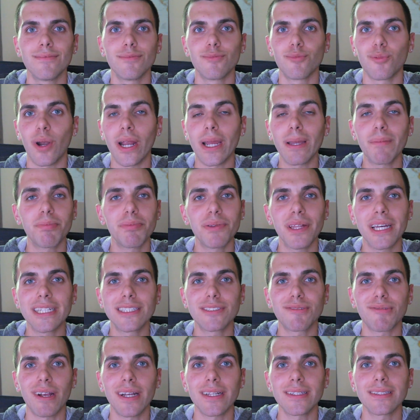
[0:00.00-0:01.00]
Right
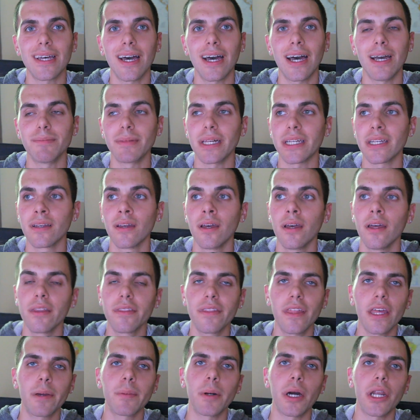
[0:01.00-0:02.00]
place, right time. Like,
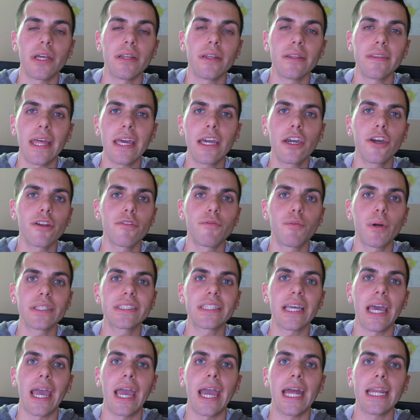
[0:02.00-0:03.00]
think about it. They could have went
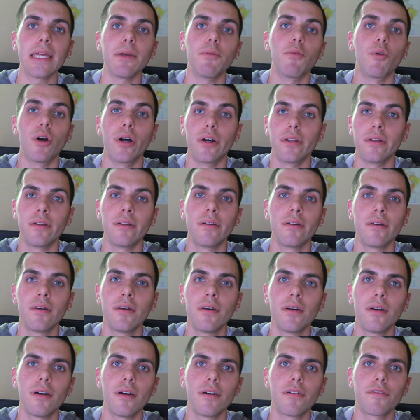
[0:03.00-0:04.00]
to anyone
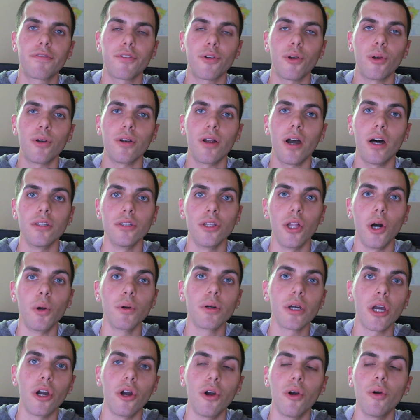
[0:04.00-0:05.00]
for a
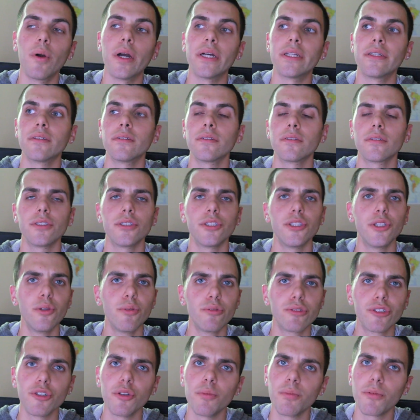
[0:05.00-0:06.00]
logo and
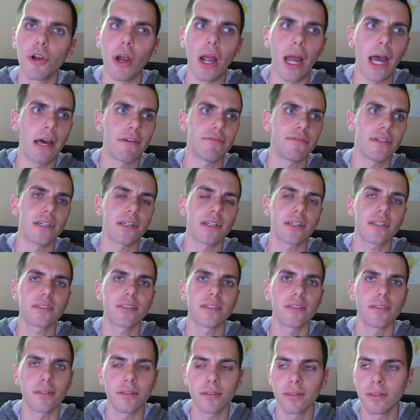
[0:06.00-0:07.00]
YouTube graphics
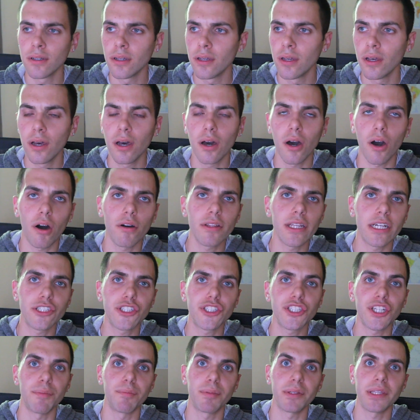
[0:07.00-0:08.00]
and all that
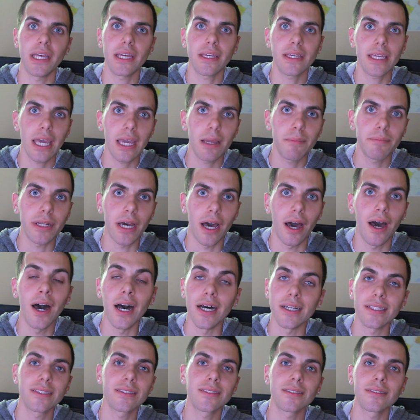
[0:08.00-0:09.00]
shit, but they came to
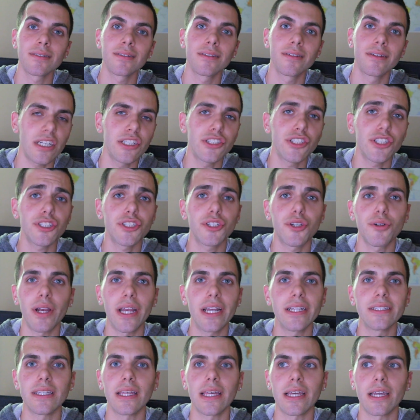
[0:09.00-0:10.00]
us. It's just
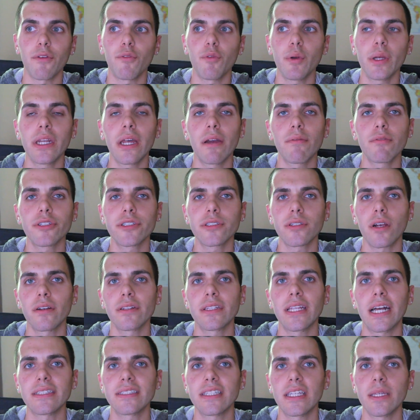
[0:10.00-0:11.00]
crazy. Like, if we never
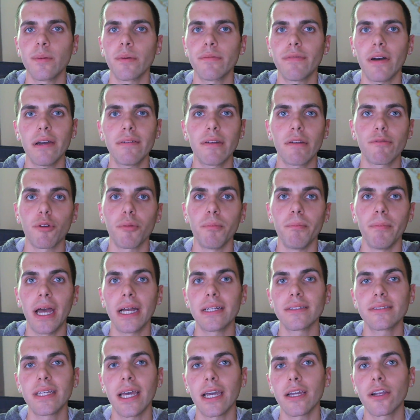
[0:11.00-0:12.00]
started that team, if I never
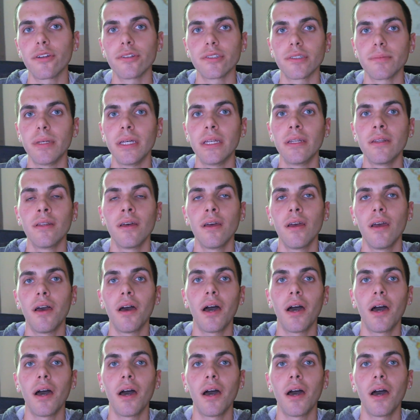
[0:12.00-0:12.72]
met Techersman,